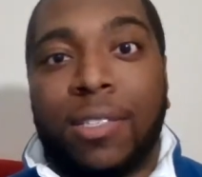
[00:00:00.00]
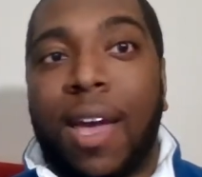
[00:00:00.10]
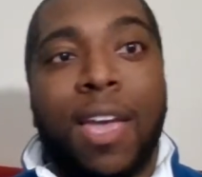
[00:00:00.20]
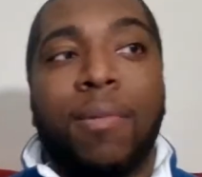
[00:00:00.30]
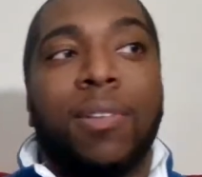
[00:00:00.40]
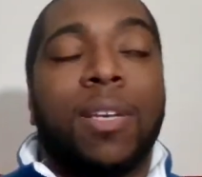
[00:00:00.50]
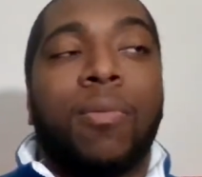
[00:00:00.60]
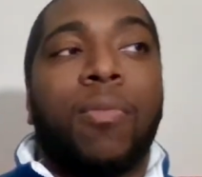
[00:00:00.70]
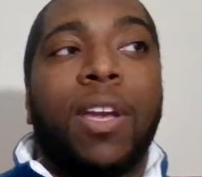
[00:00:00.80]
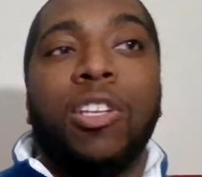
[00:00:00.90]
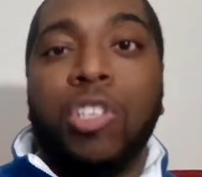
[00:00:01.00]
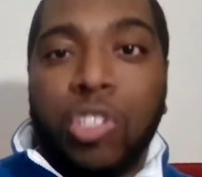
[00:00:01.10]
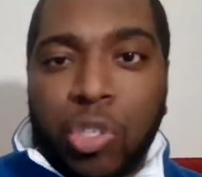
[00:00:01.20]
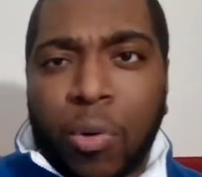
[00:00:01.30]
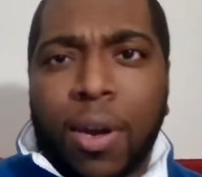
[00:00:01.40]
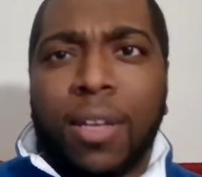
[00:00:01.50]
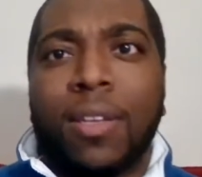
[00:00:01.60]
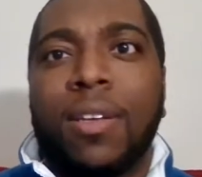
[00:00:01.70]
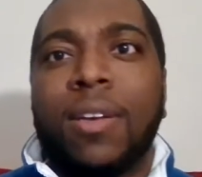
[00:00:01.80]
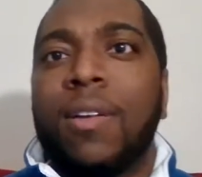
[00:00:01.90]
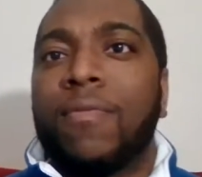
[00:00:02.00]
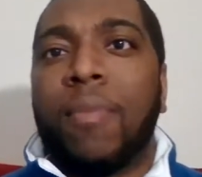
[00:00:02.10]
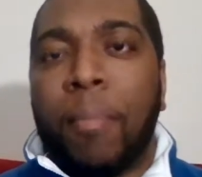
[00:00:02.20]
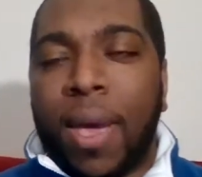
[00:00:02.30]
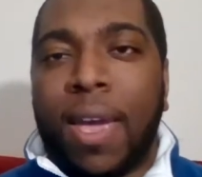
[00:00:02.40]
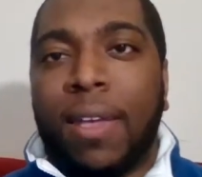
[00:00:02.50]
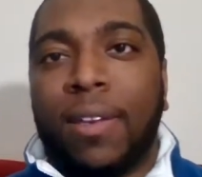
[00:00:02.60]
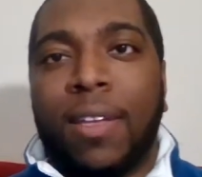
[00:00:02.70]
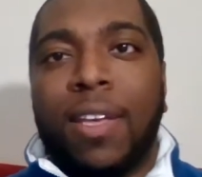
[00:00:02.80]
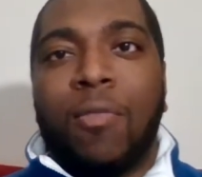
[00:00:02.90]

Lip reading: You're not able to separate joy from pain.